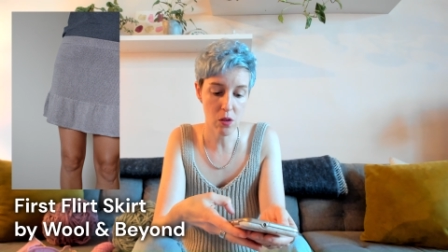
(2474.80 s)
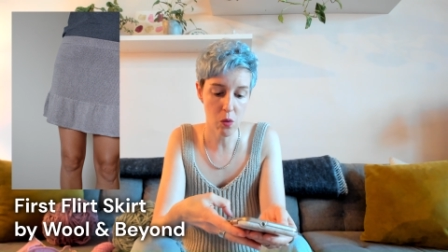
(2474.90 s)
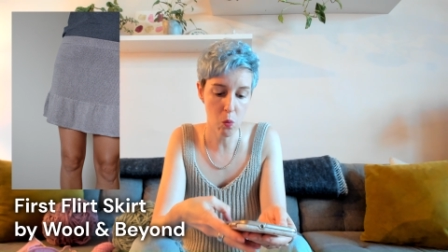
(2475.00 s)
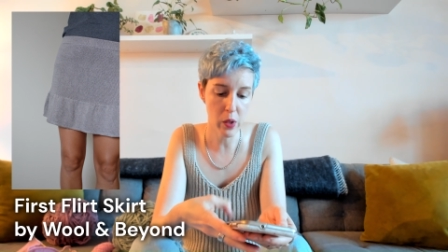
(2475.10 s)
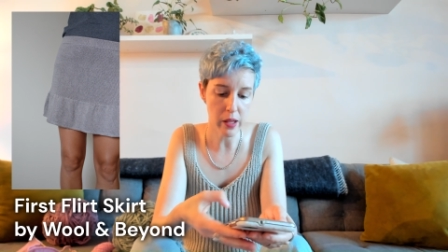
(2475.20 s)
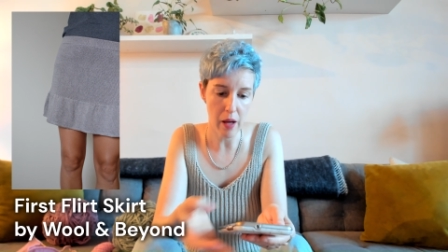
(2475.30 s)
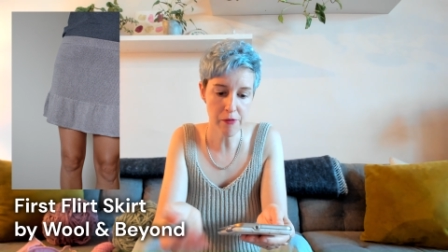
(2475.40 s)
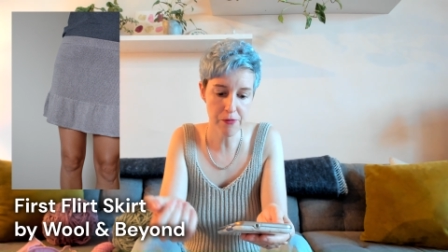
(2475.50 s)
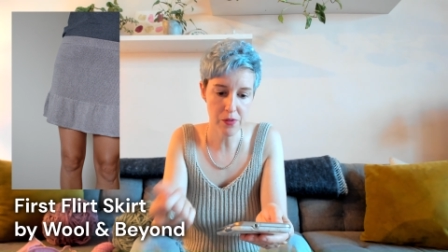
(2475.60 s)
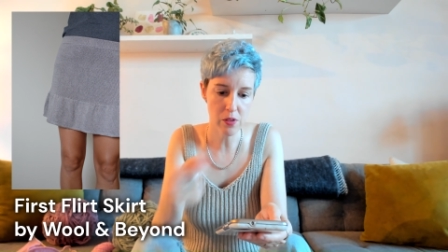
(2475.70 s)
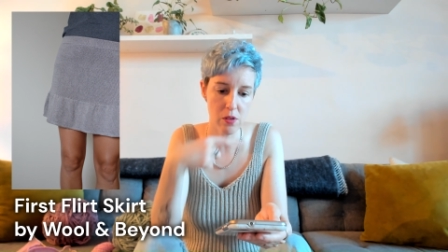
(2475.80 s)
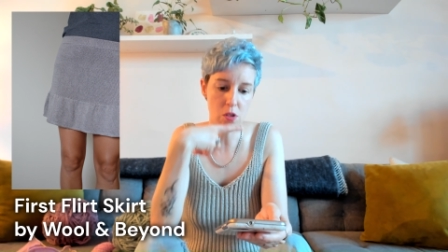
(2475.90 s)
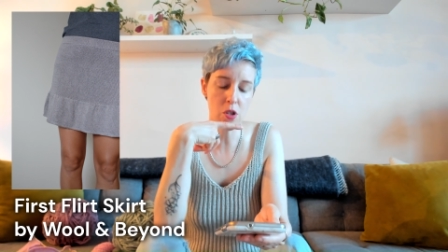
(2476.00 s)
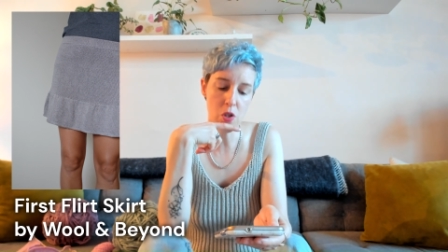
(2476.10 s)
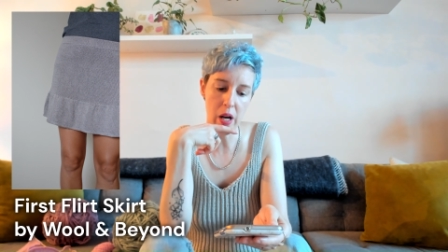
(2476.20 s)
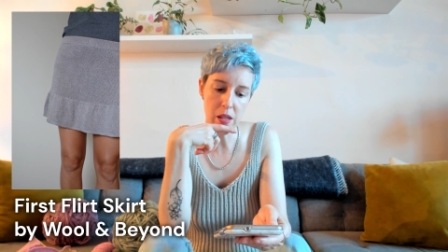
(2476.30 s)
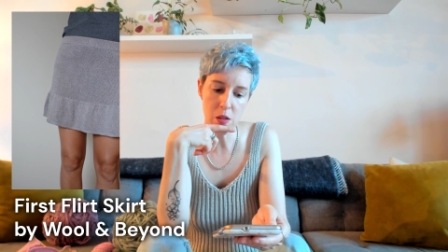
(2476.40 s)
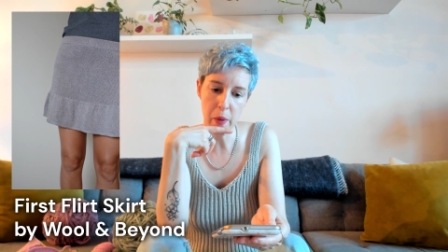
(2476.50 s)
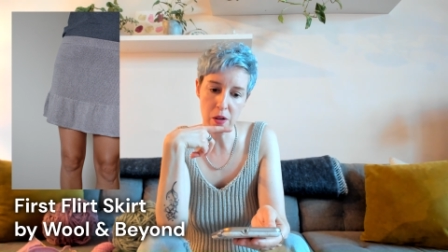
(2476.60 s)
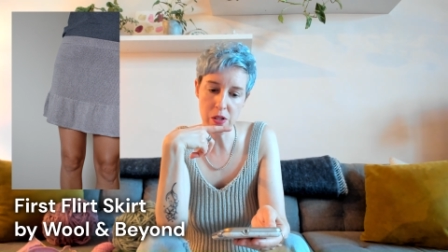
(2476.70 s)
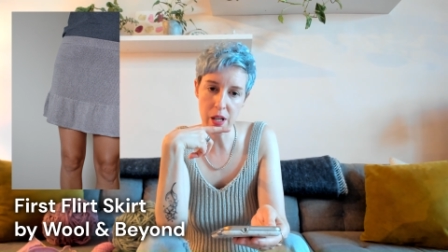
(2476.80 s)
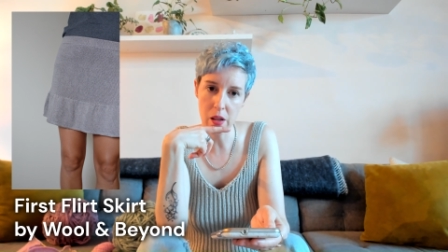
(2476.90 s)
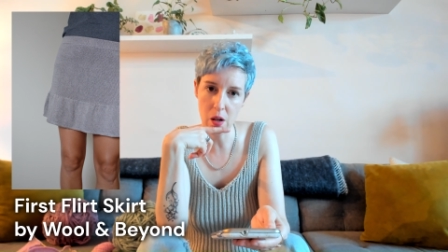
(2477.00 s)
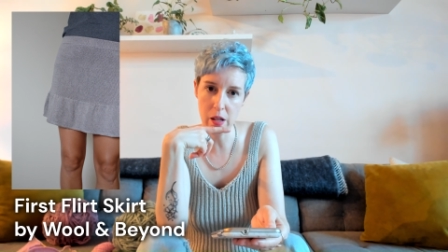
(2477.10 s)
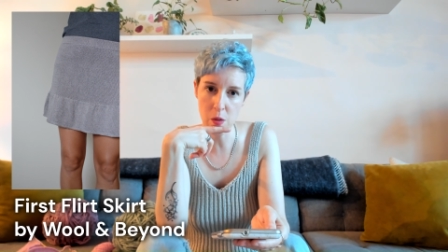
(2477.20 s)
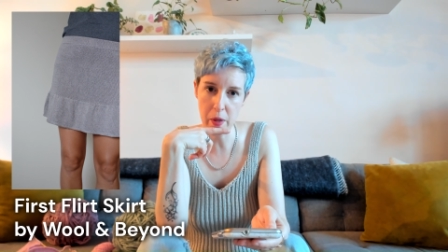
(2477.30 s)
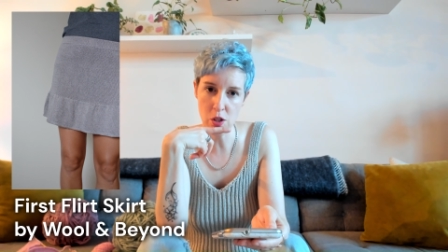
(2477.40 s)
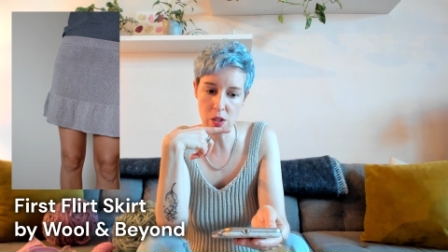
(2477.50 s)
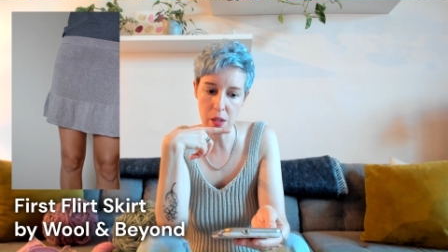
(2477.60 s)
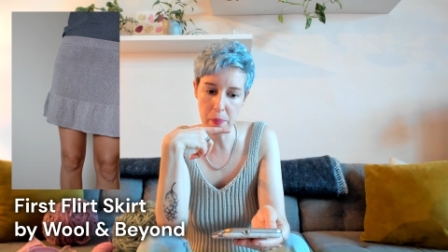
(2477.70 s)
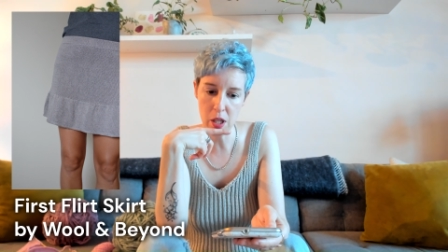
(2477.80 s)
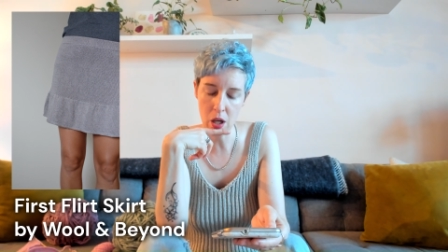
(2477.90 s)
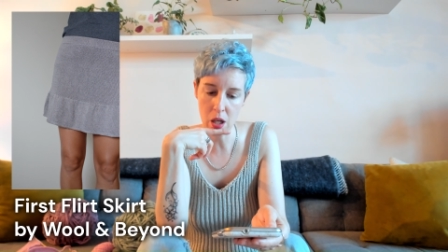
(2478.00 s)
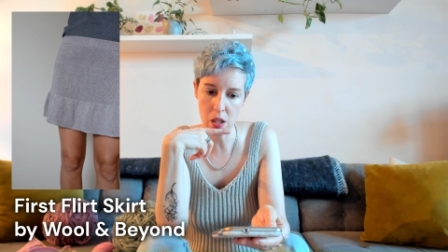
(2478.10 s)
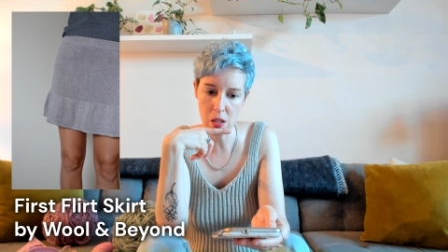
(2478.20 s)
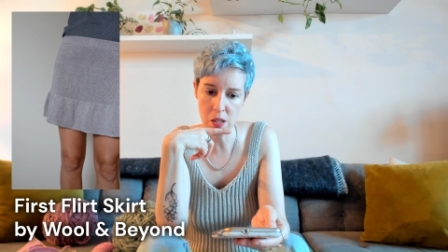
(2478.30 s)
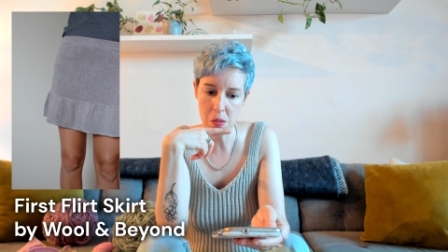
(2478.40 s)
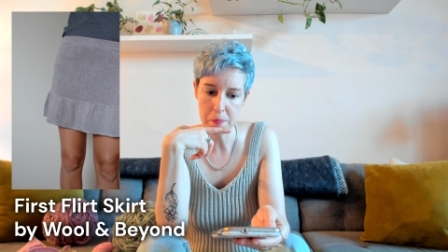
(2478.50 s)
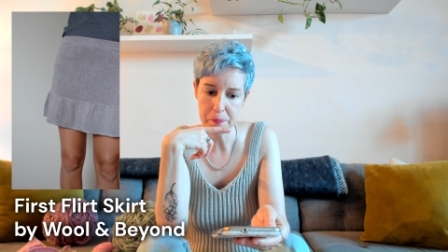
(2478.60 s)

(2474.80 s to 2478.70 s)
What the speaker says: would love to try this pattern together, especially because